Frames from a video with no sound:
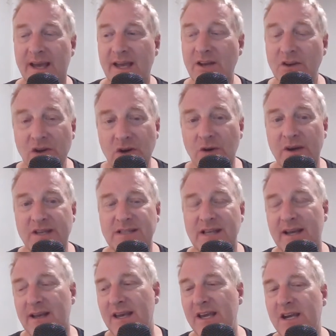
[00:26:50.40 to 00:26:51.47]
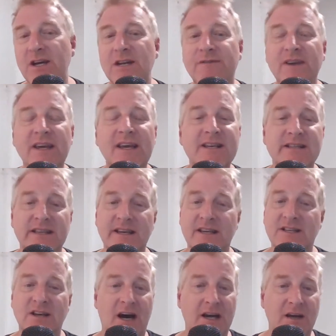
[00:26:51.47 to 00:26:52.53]
he knew he's like he could have easily
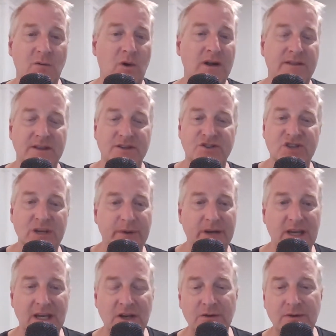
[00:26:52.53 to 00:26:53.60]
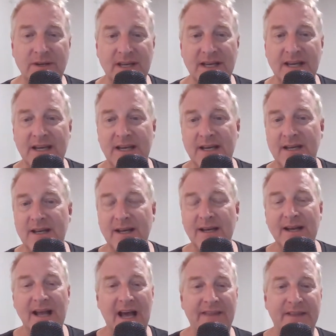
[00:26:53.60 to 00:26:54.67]
done what the Shiba Inu did
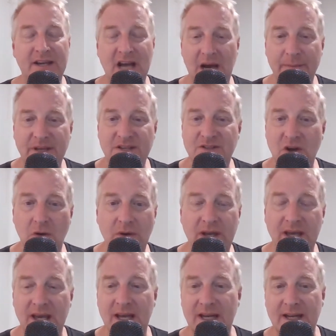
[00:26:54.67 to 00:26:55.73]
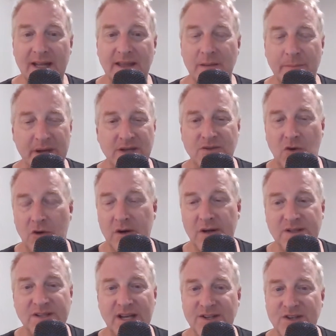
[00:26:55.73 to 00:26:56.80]
and the cummies token and the
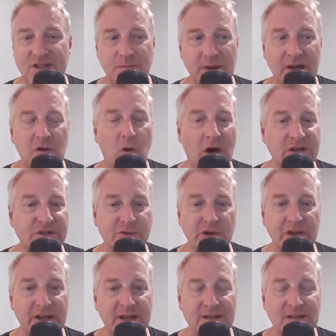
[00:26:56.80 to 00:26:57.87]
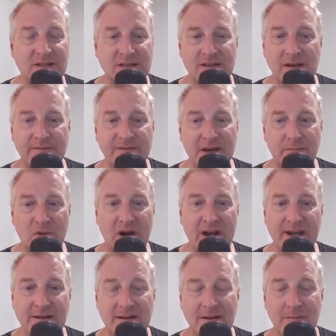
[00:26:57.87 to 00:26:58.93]
BitTorrents and just made quadrillions of them,
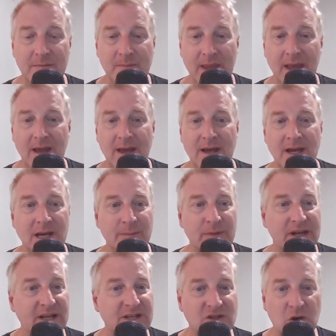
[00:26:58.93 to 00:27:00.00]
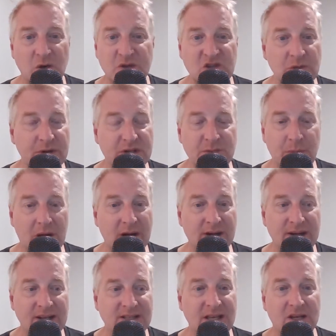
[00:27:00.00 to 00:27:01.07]
right? But he's so super smart.
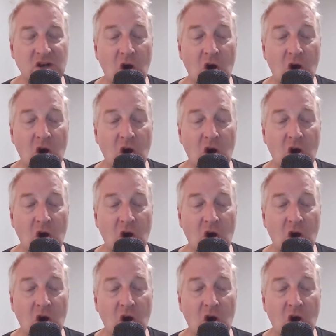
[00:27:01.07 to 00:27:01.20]
He's like,